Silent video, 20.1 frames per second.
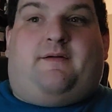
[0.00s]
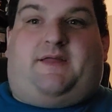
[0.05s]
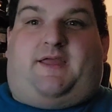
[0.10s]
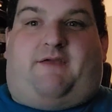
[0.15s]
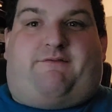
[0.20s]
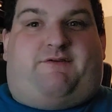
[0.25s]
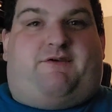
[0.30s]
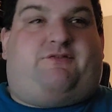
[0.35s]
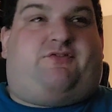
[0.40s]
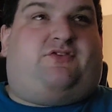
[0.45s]

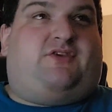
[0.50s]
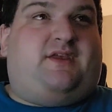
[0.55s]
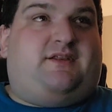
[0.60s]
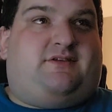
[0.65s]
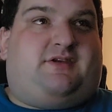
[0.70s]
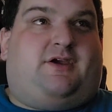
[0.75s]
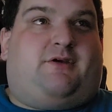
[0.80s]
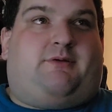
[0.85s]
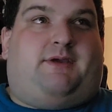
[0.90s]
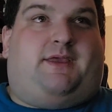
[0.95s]
if you've seen
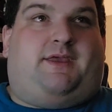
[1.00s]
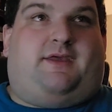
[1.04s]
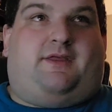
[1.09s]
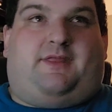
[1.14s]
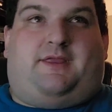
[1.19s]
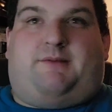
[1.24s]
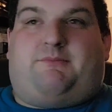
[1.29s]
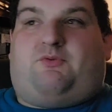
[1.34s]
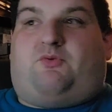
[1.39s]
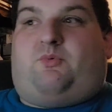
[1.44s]
Terry
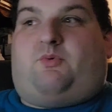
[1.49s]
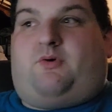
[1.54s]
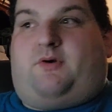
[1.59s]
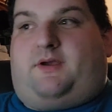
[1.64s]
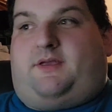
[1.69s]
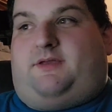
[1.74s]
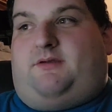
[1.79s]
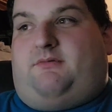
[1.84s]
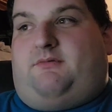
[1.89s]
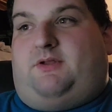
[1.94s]
Gilliam's
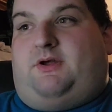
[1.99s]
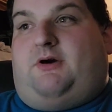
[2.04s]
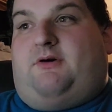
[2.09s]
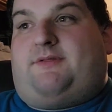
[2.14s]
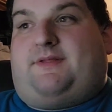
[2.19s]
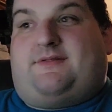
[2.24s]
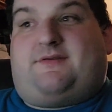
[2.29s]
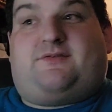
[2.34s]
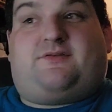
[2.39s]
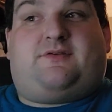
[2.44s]
work, you know
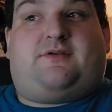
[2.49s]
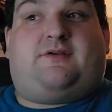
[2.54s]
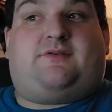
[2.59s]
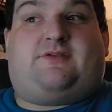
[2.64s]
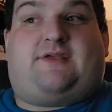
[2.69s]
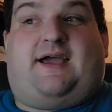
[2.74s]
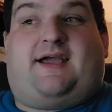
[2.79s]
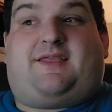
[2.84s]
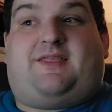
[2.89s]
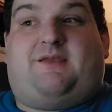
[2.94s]
that this is
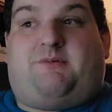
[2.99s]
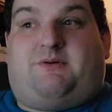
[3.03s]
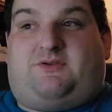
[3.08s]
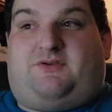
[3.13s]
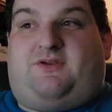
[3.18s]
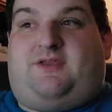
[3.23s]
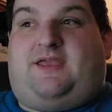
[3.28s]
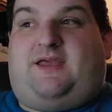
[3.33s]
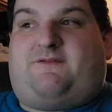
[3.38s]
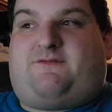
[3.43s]
exactly what
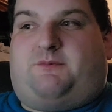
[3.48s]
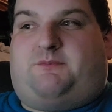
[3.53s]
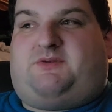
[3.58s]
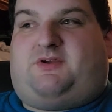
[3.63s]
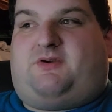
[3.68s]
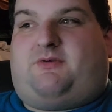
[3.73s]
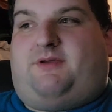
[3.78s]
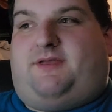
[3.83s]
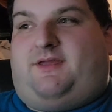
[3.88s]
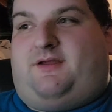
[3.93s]
you get from
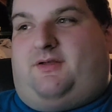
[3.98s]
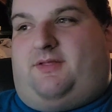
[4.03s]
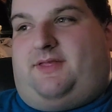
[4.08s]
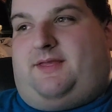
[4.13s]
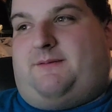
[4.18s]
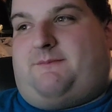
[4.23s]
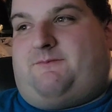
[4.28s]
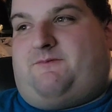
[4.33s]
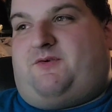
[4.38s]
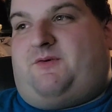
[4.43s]
Terry
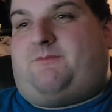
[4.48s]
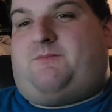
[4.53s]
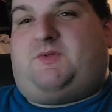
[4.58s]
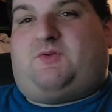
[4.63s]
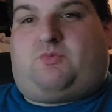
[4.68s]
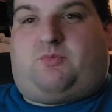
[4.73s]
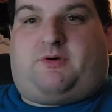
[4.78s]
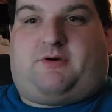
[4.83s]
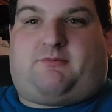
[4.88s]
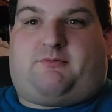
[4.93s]
Gilliam, from
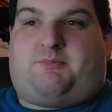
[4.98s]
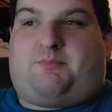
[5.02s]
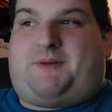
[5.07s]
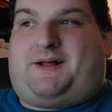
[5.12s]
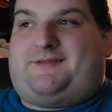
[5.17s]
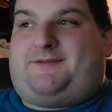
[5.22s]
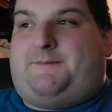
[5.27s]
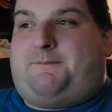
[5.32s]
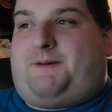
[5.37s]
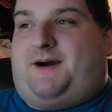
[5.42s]
this work with
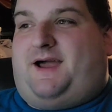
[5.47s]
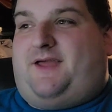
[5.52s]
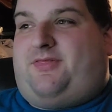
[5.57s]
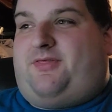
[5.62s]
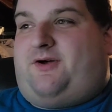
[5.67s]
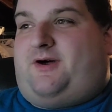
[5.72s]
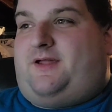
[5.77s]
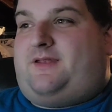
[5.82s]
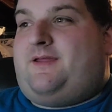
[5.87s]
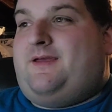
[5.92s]
Monty
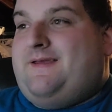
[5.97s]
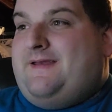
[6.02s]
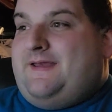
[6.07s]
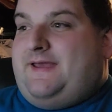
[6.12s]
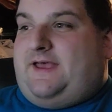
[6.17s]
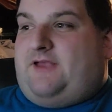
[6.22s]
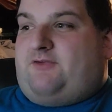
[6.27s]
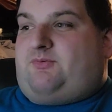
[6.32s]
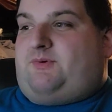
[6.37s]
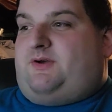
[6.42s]
Python,
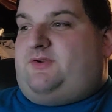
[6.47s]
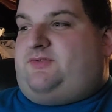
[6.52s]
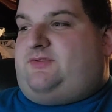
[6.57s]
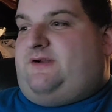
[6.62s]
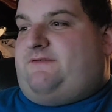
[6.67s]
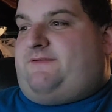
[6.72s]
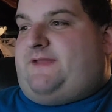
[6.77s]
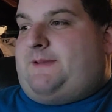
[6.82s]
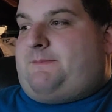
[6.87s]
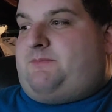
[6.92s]
as well as
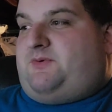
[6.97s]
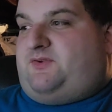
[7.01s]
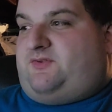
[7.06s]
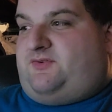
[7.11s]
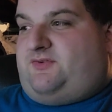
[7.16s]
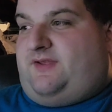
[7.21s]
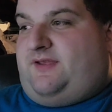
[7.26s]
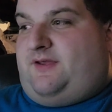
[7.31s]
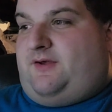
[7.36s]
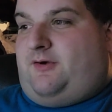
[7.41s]
stuff like
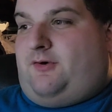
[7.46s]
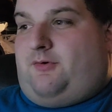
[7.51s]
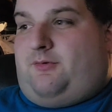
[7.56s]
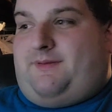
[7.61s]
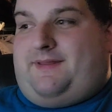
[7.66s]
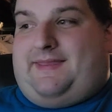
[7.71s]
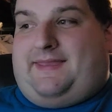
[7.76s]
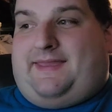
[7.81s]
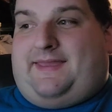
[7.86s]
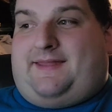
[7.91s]

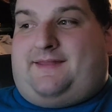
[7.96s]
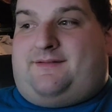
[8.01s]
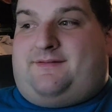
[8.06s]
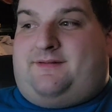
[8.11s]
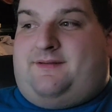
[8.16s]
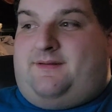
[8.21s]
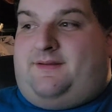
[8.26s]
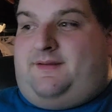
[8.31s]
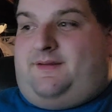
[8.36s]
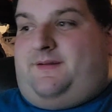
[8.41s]
Brazil and,
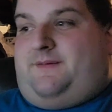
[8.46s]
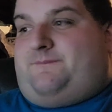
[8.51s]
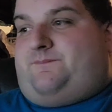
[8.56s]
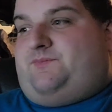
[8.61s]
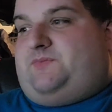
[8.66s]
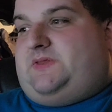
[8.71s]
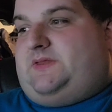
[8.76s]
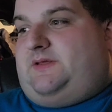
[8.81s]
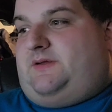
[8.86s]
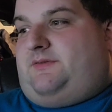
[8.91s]

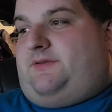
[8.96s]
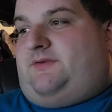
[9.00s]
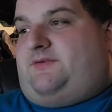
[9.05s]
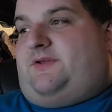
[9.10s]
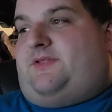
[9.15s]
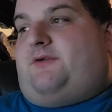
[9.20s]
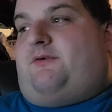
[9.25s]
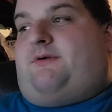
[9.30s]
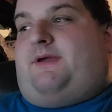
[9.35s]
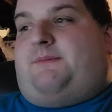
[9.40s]
you know, these
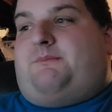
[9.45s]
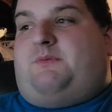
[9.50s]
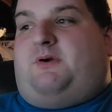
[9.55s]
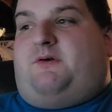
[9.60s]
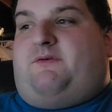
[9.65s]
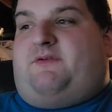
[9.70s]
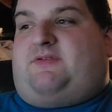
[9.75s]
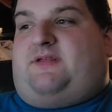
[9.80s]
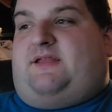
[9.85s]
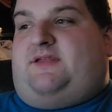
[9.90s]
other great
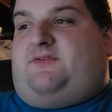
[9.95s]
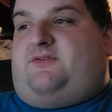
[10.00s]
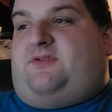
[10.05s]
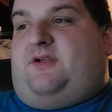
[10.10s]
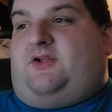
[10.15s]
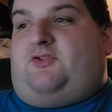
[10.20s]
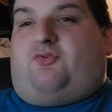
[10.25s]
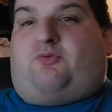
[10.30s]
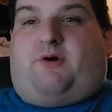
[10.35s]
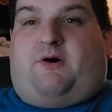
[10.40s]
movies that he's
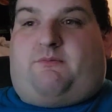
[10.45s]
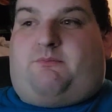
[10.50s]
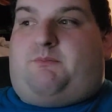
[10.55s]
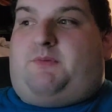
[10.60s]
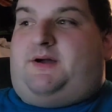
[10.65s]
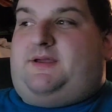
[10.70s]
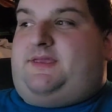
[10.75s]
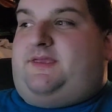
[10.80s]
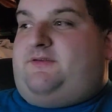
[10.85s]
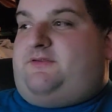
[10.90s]
done, 12
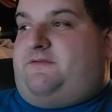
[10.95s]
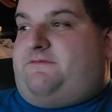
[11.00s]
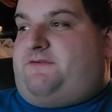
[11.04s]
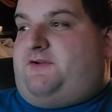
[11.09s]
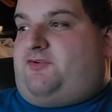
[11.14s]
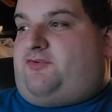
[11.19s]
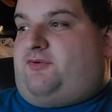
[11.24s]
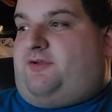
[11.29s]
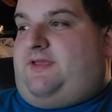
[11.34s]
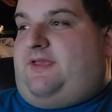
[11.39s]
Monkeys, The
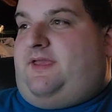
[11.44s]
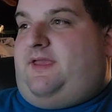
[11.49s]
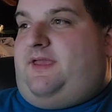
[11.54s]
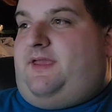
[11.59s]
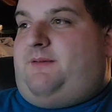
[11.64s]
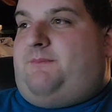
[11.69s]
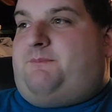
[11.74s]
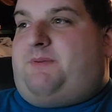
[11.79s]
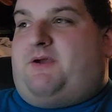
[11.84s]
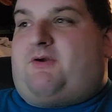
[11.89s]
Fisher
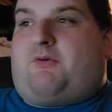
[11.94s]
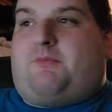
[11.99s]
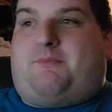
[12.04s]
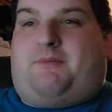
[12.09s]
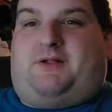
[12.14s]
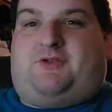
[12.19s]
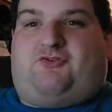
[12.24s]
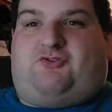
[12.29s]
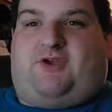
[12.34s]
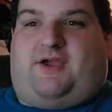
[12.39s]
King, Baron
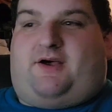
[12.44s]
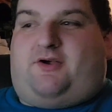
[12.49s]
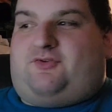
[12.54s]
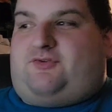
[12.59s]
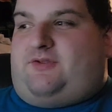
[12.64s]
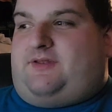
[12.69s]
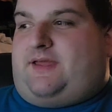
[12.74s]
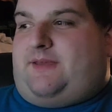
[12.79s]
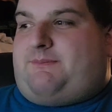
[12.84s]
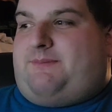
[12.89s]

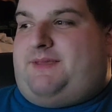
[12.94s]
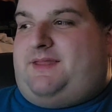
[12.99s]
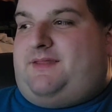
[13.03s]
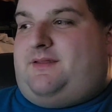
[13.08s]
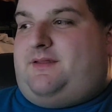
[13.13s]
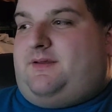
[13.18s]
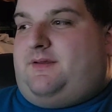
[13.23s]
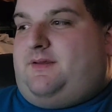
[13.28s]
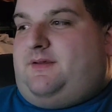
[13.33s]
Munchausen. I mean,